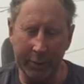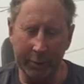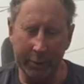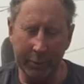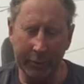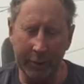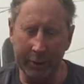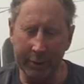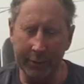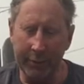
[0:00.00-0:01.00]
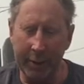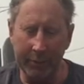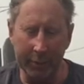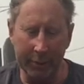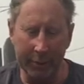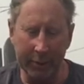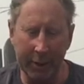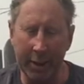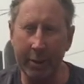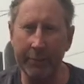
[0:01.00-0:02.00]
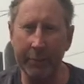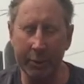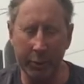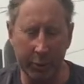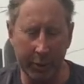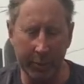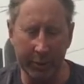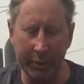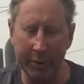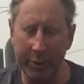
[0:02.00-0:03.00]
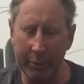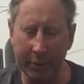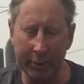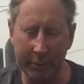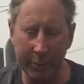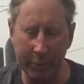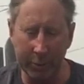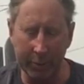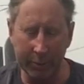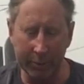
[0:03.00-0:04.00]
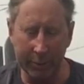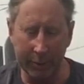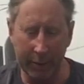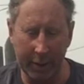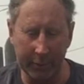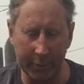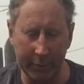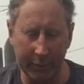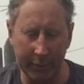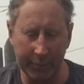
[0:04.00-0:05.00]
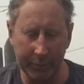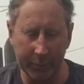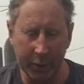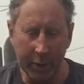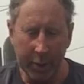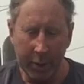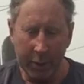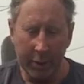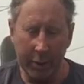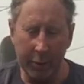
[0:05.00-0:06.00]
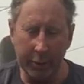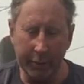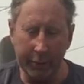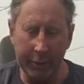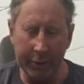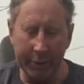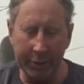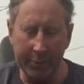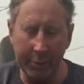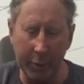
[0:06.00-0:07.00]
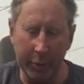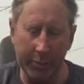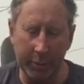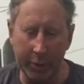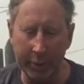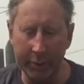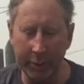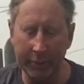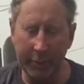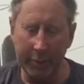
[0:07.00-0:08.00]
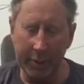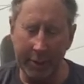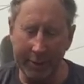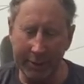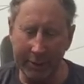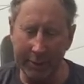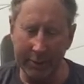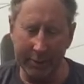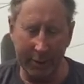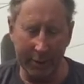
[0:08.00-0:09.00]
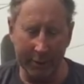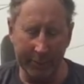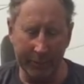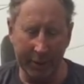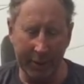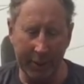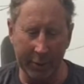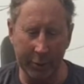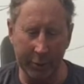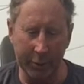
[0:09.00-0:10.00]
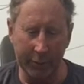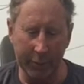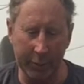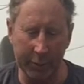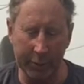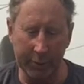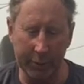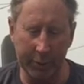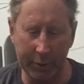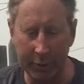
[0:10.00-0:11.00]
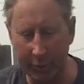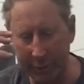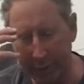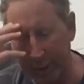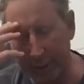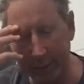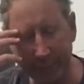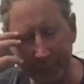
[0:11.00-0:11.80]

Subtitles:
is reflected, 5% scattered, and 20% directly absorbed in the atmosphere. Know the freezing and the boiling points on the Fahrenheit and Celsius scales and how to do conversions between the two scales.